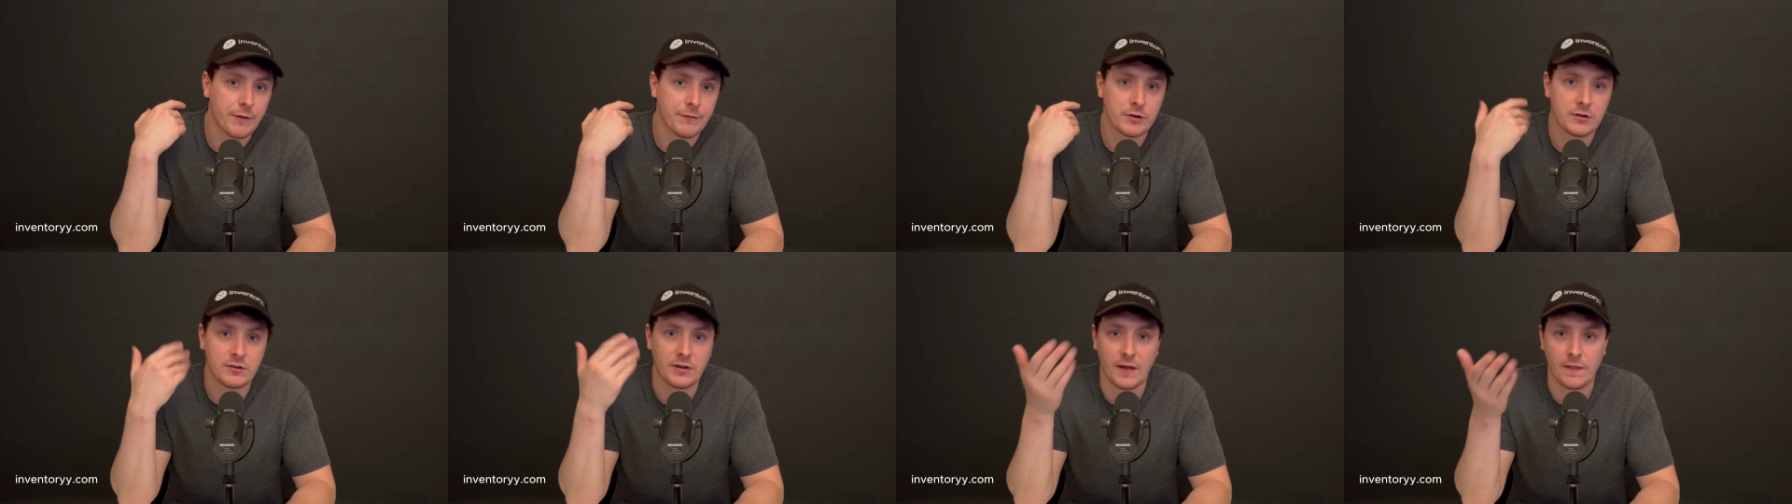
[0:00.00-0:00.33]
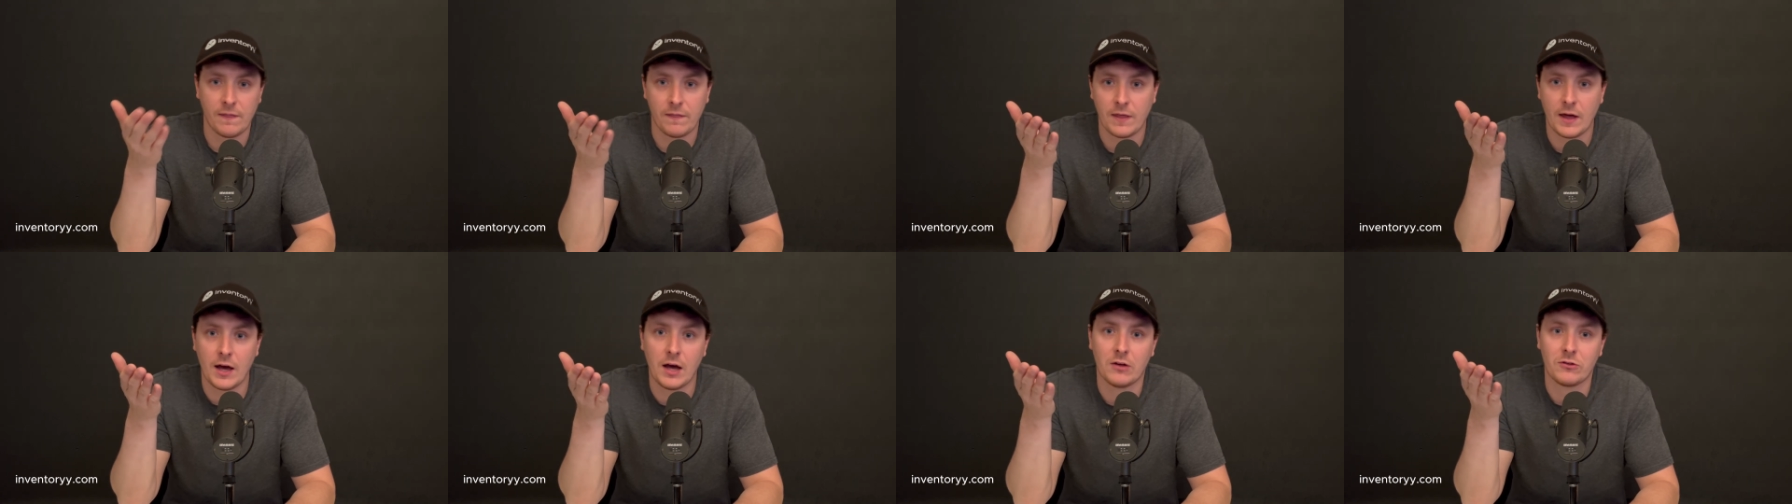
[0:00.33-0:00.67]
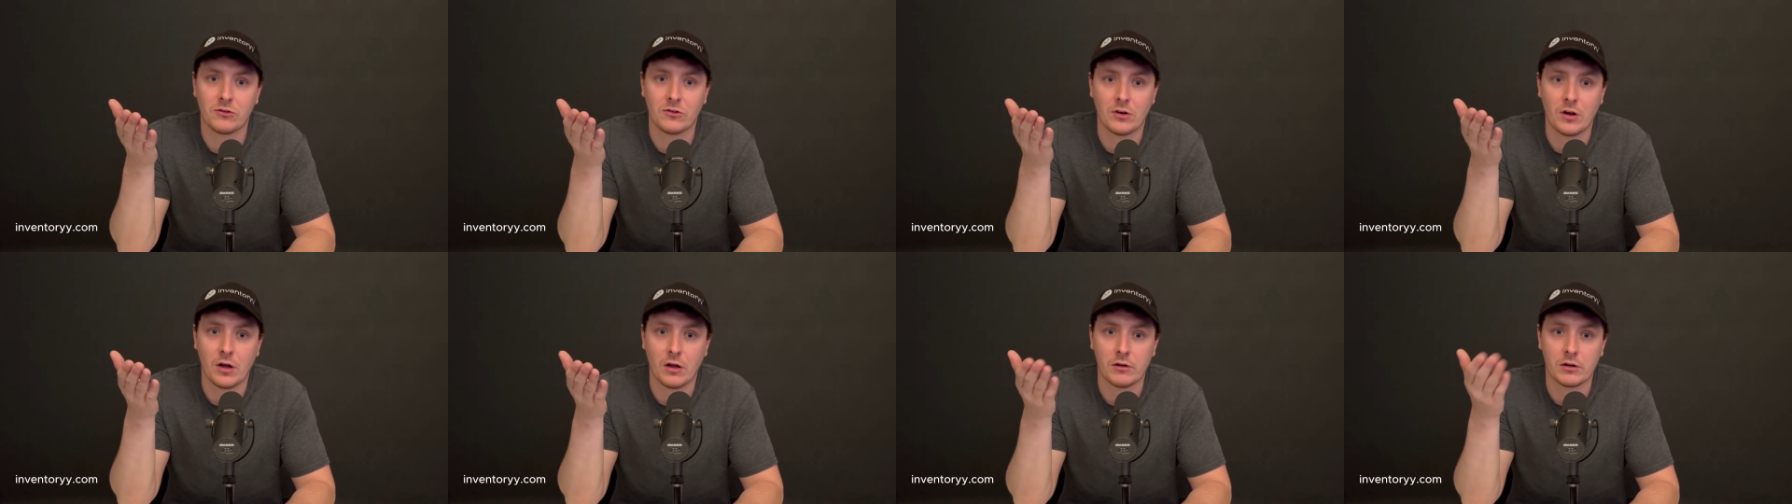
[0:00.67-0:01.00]
a
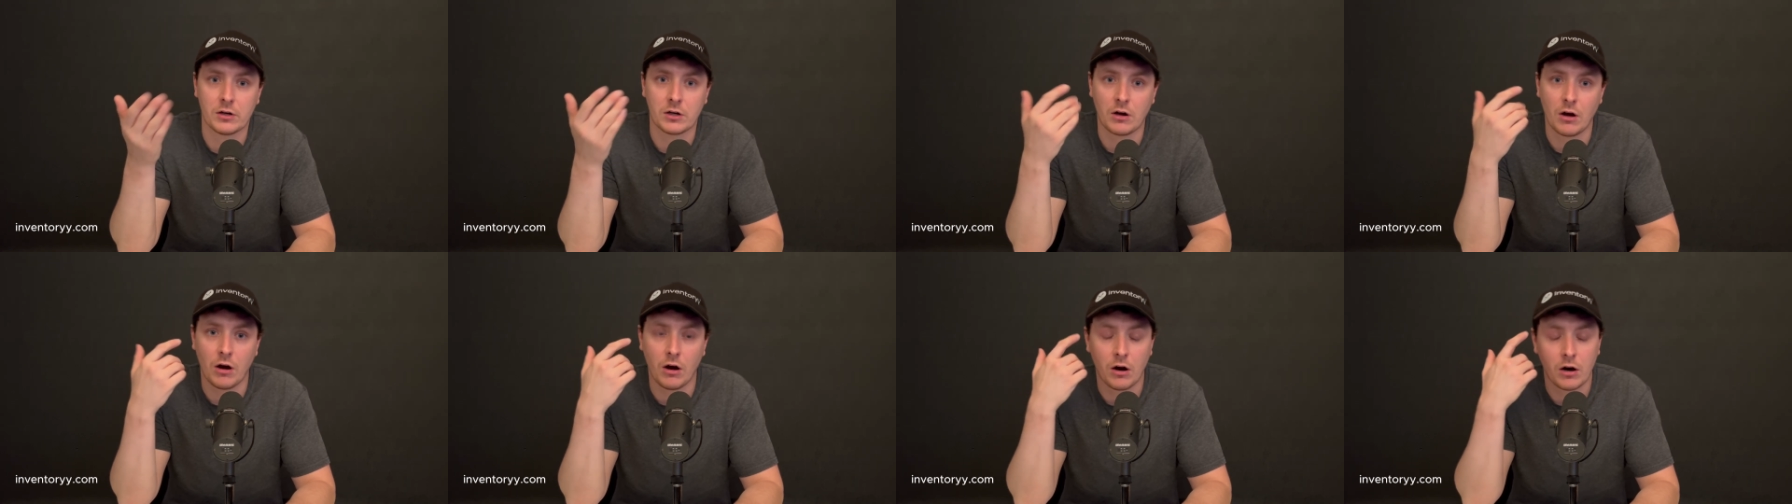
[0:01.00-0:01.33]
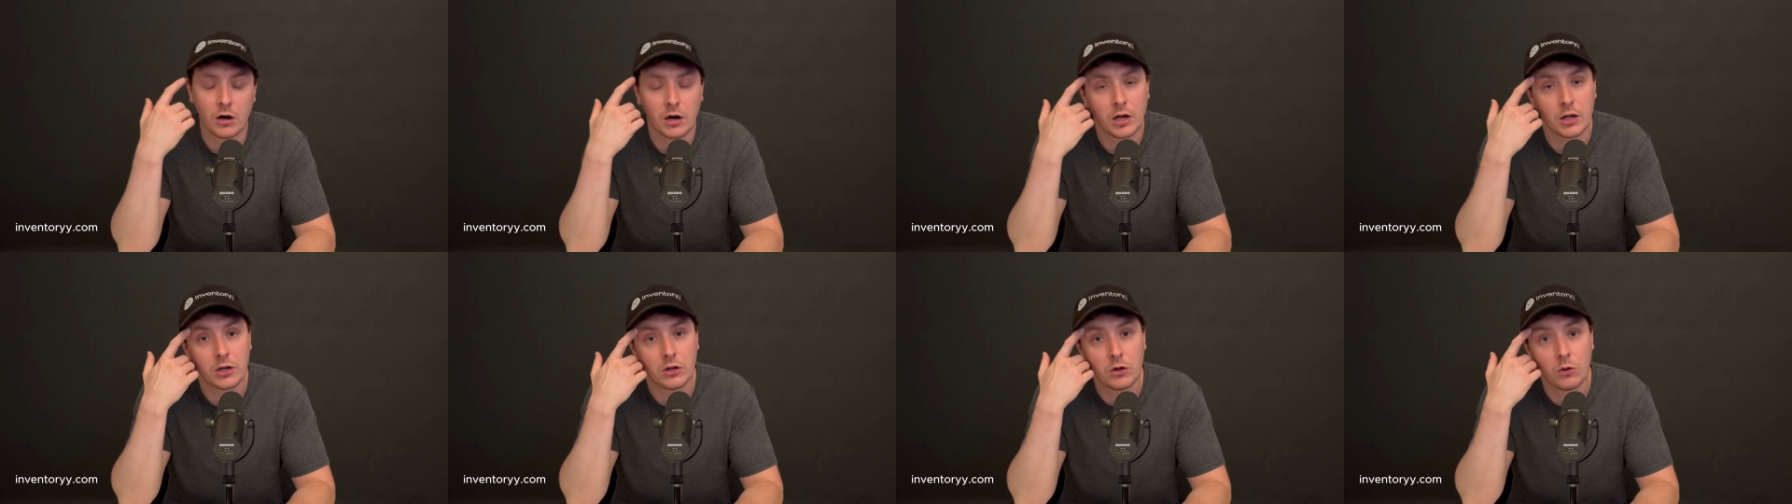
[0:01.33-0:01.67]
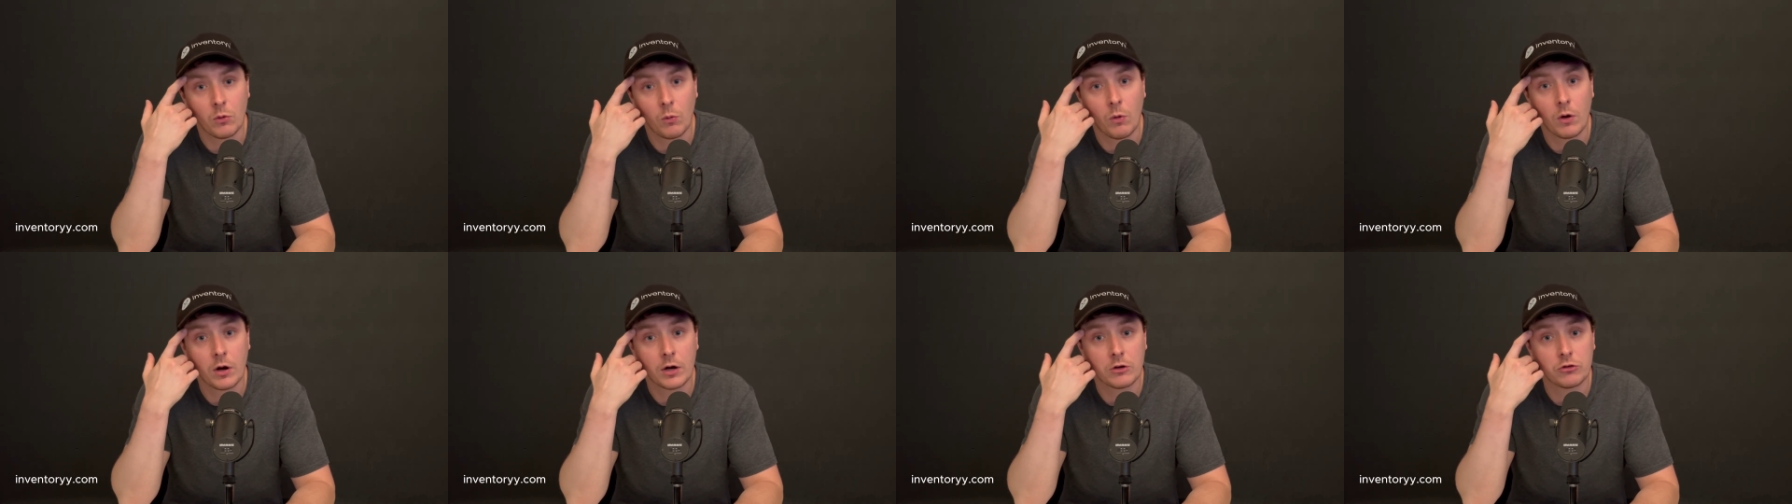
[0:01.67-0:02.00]
$10,000 car and you want